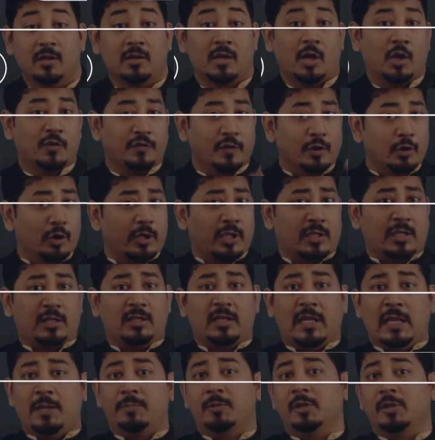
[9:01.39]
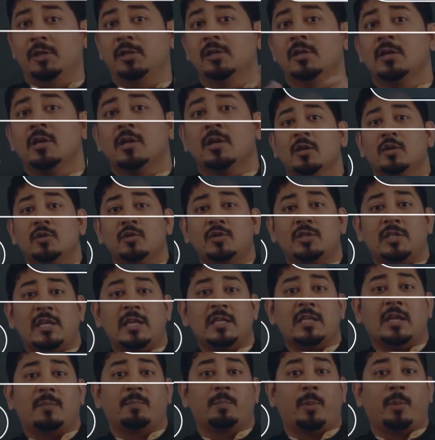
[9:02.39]
Now, if you look at the table, you
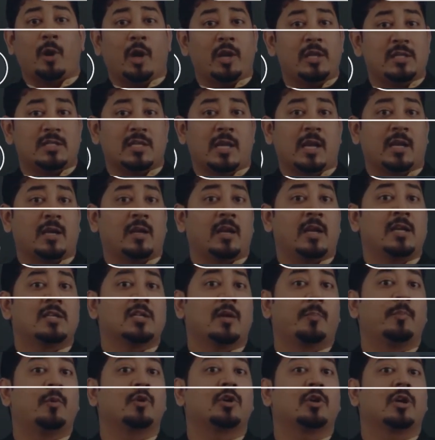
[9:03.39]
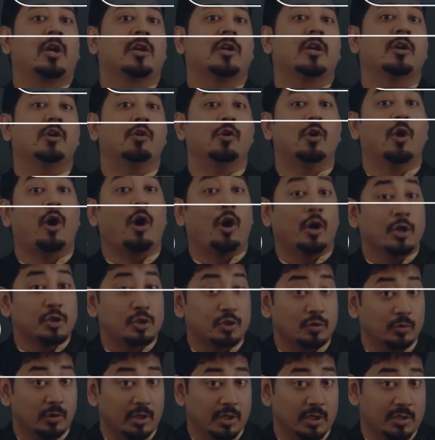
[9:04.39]
see that polysaccharides are put under
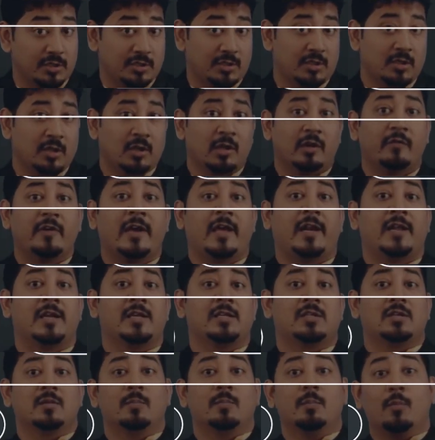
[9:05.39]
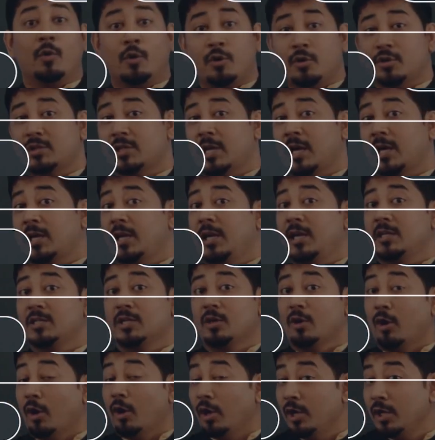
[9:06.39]
non-sugars, whereas monosaccharides
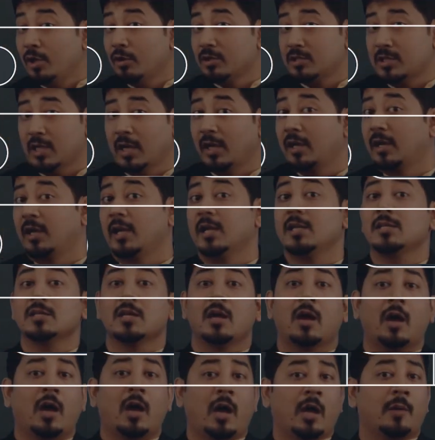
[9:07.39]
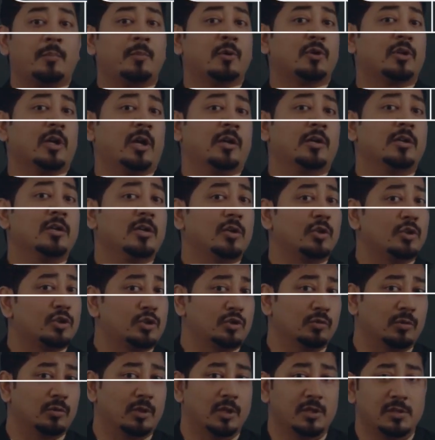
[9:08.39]
and oligosaccharides are put under
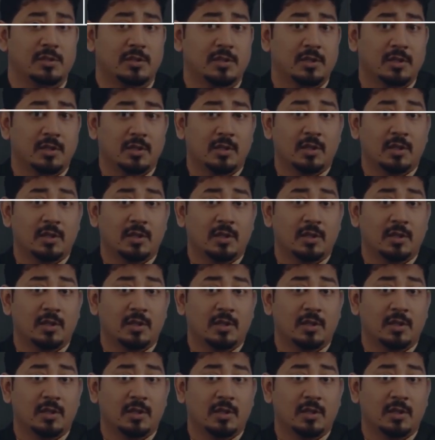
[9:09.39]
sugars.